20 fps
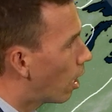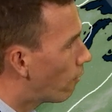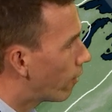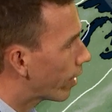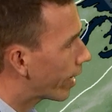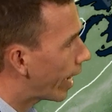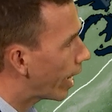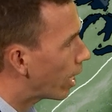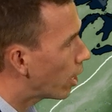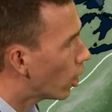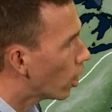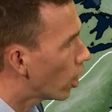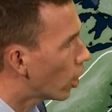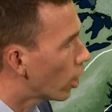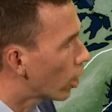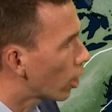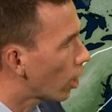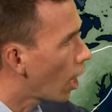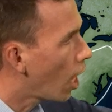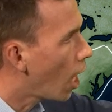Hurricane
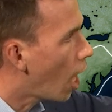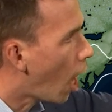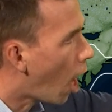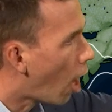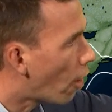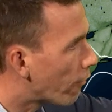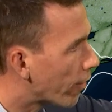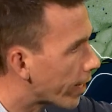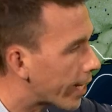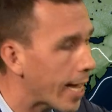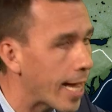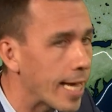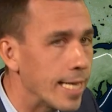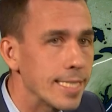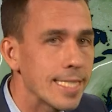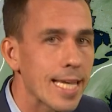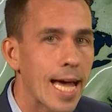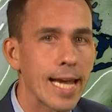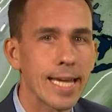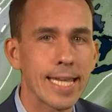Earl,
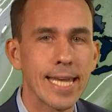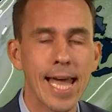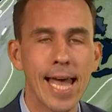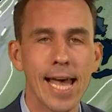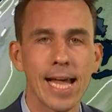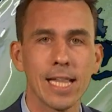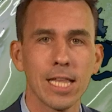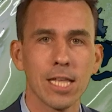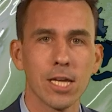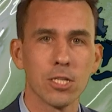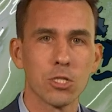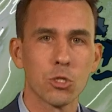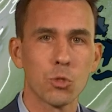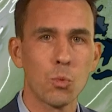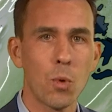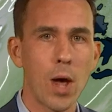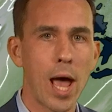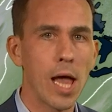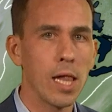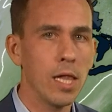Hurricane Danielle
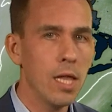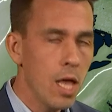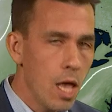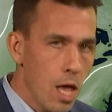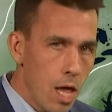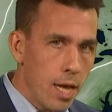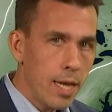as well.